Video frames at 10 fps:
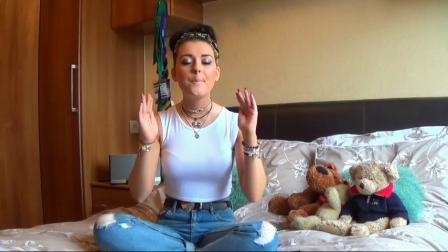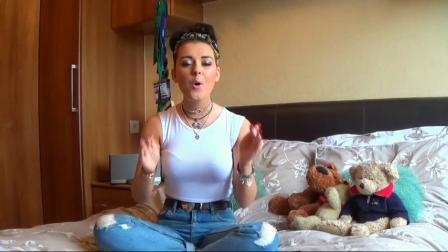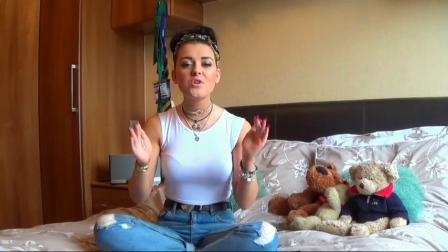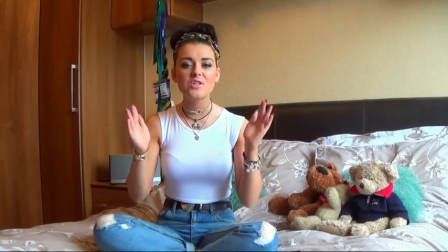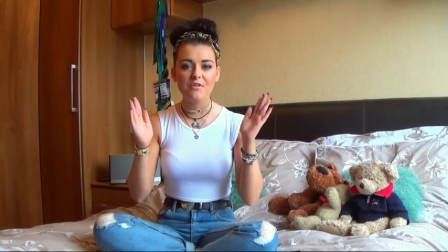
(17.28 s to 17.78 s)

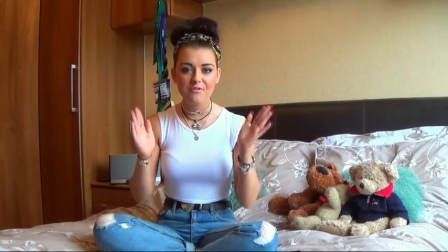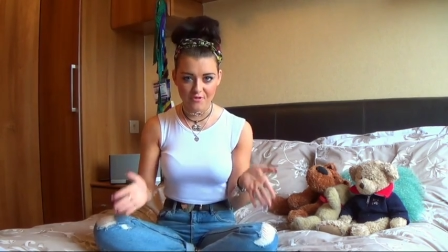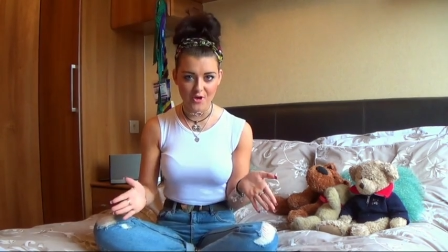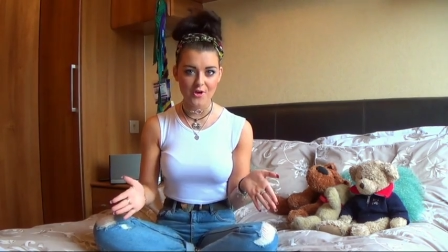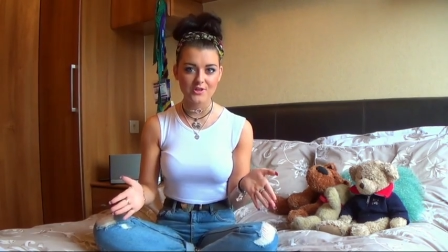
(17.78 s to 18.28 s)
But
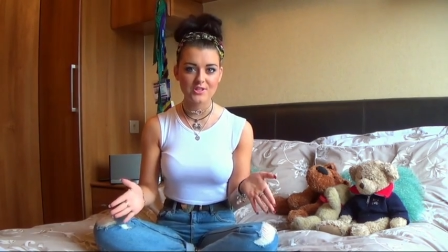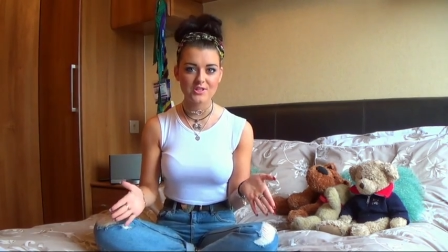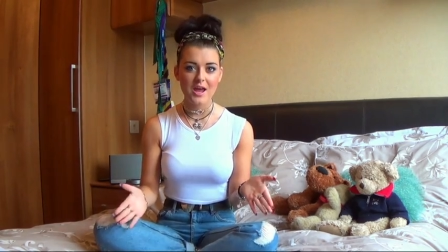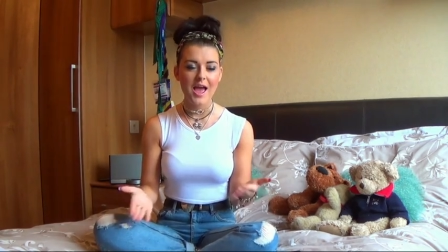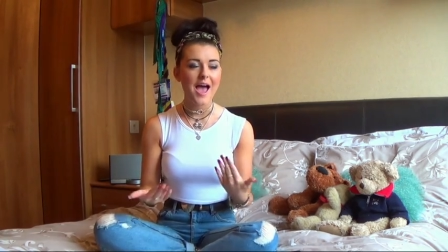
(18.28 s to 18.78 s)

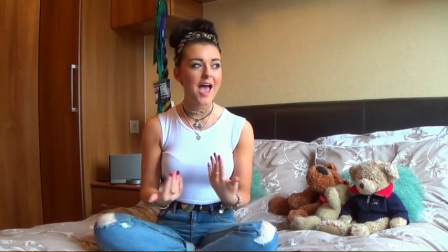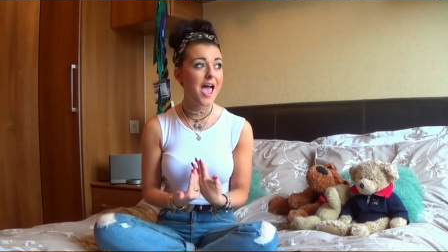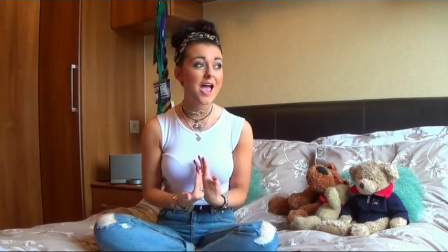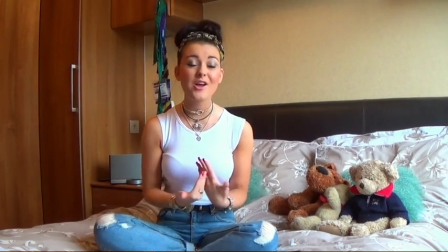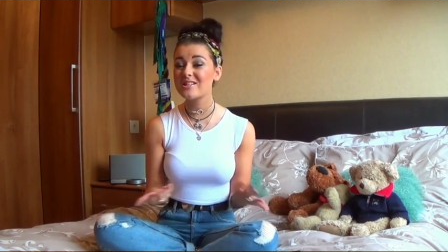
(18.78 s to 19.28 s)
first,
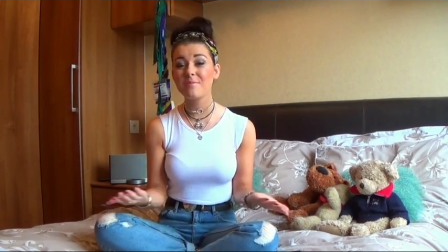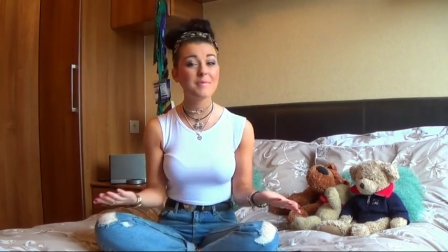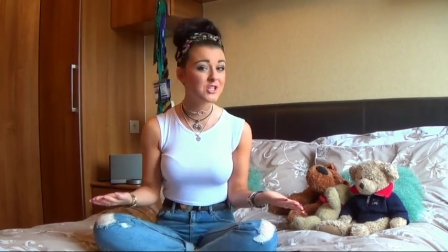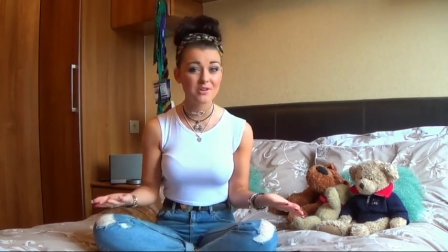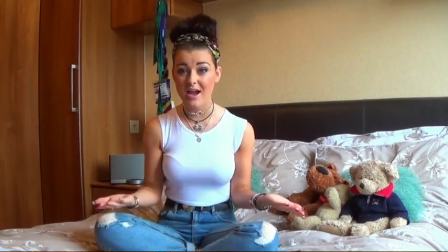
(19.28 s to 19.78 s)
because uh, I
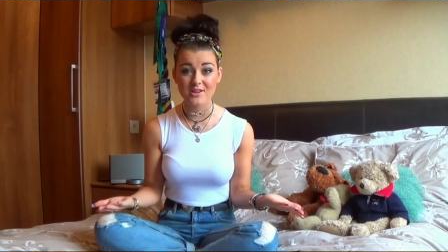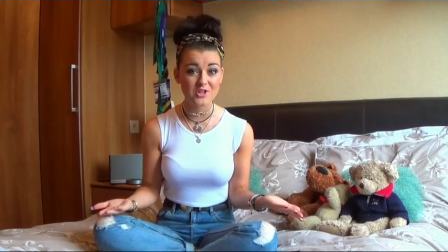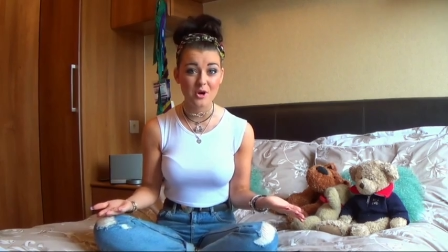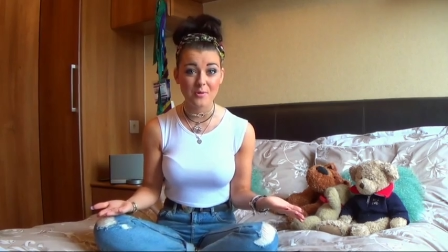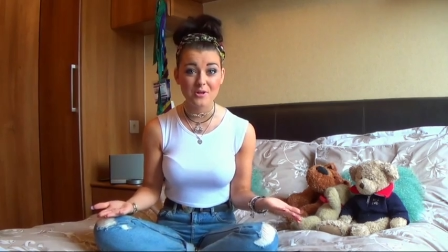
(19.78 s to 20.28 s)
miss you guys
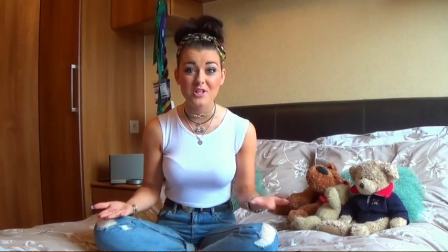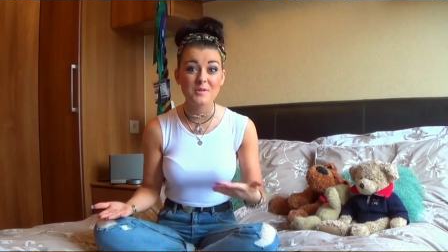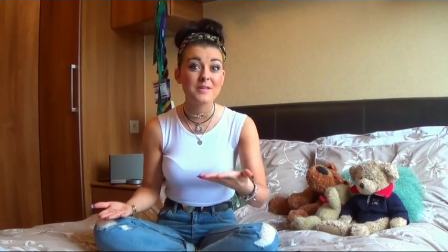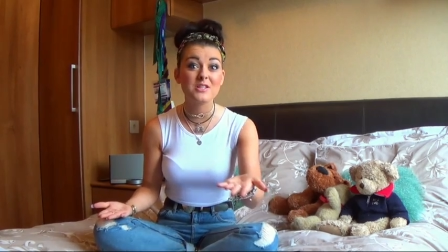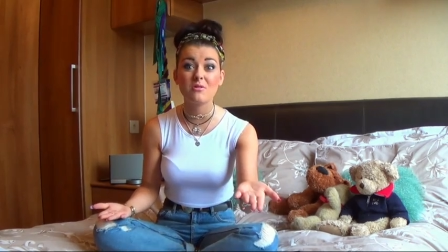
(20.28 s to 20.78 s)
so much, because it's
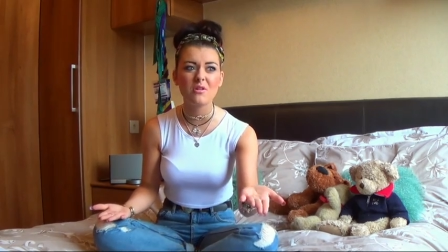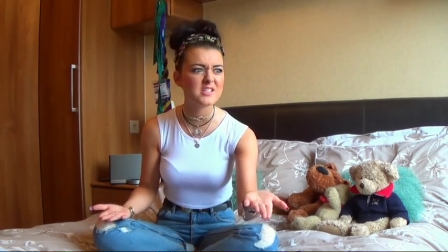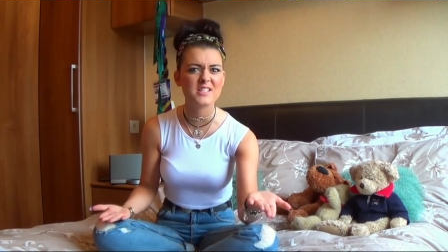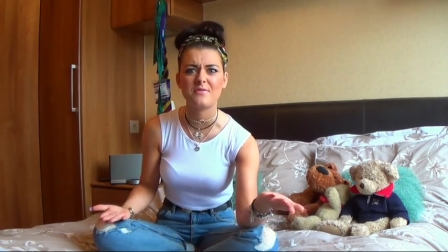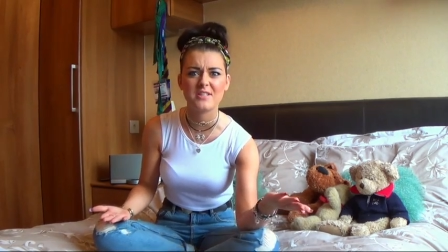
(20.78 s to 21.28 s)
been so long
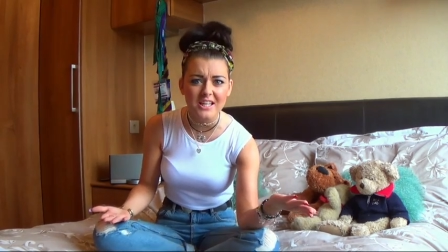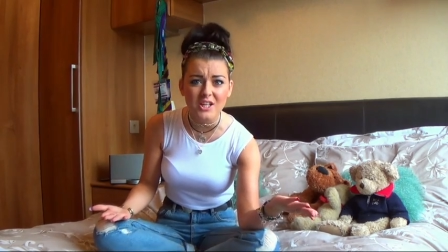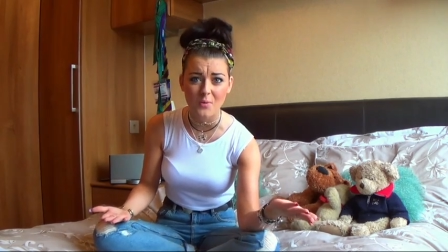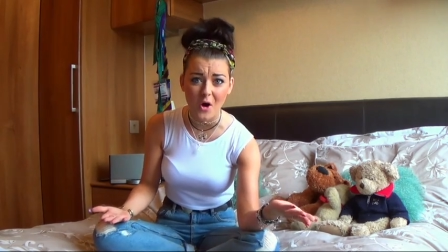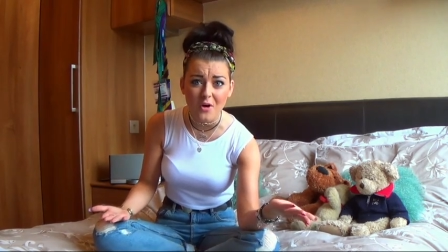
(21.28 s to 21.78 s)
since I've seen
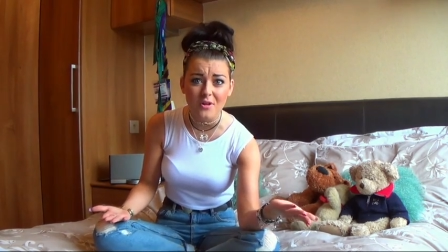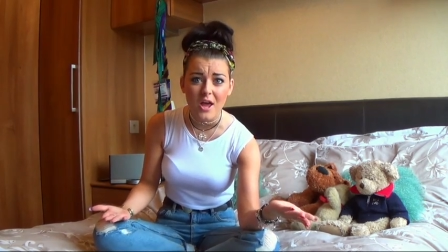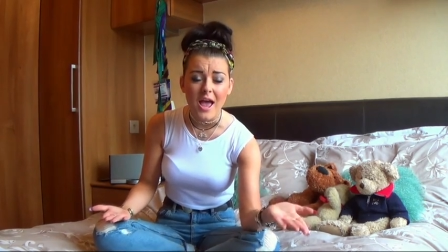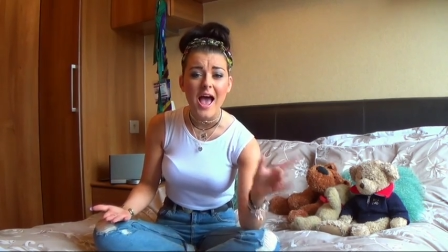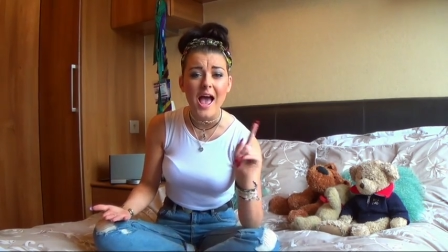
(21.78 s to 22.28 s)
you all,
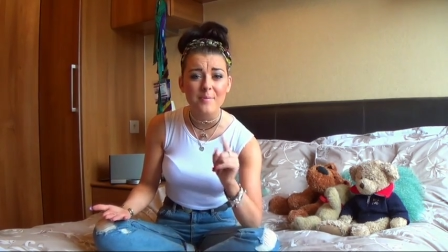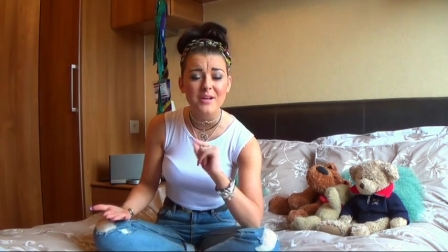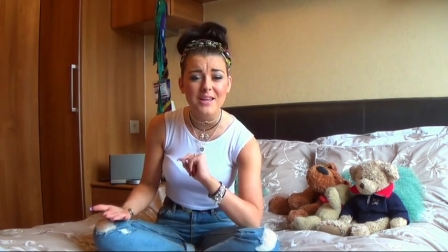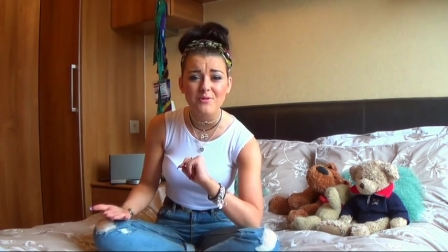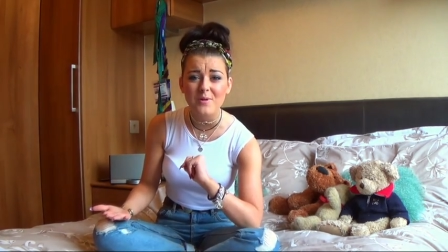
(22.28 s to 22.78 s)
I'm
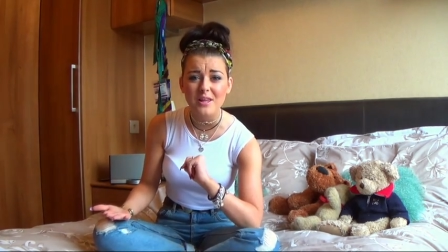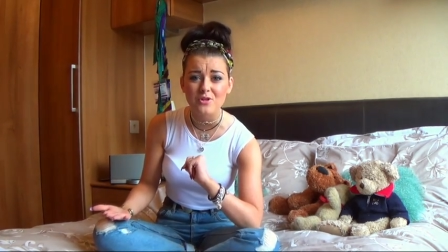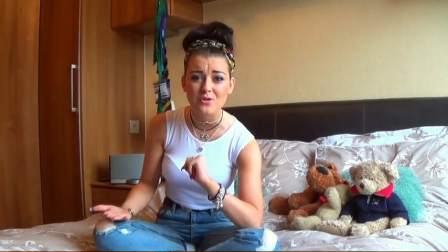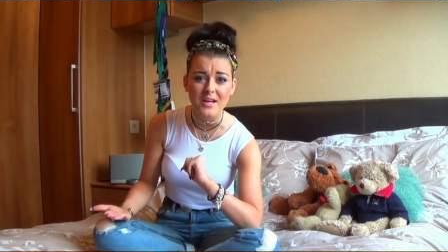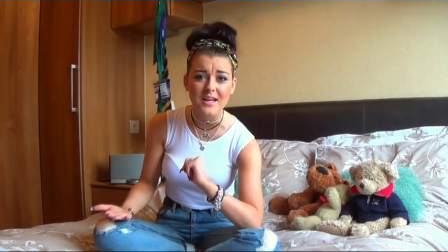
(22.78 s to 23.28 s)
going to give you a little
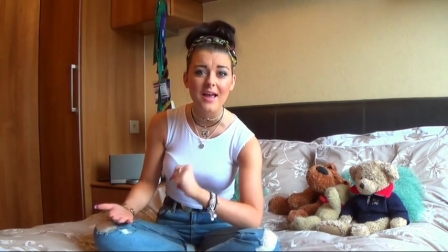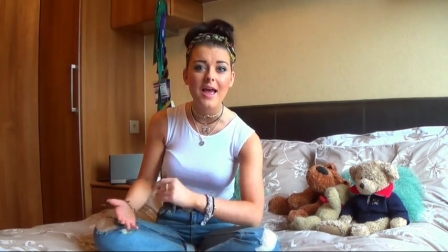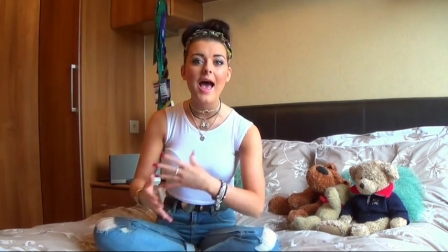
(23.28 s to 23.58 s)
treat.